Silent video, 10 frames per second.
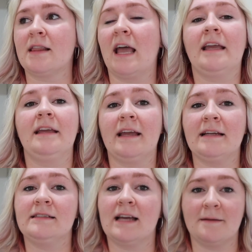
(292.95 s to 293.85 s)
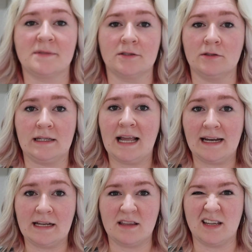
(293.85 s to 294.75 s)
They can get into absolutely
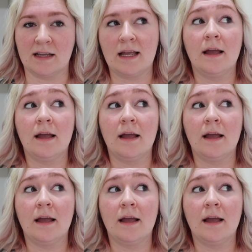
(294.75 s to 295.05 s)
anything.